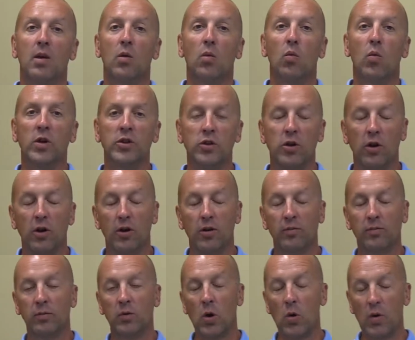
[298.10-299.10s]
when you're
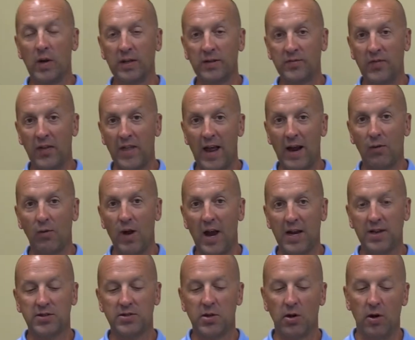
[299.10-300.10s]
going for that
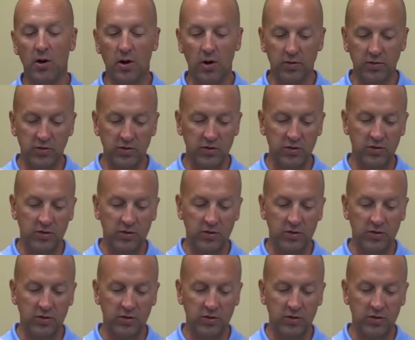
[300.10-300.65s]
right turn,